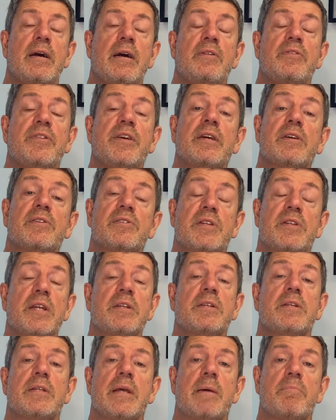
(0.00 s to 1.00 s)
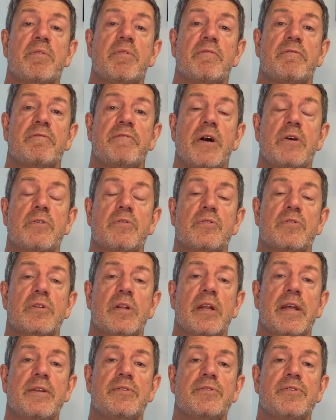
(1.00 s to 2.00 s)
the extended depth of focus
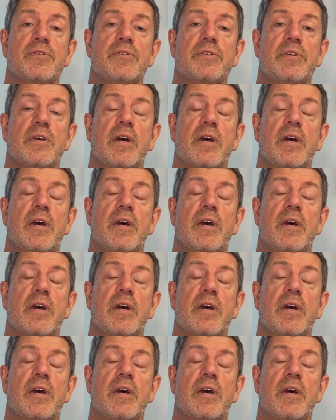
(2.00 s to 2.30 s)
lenses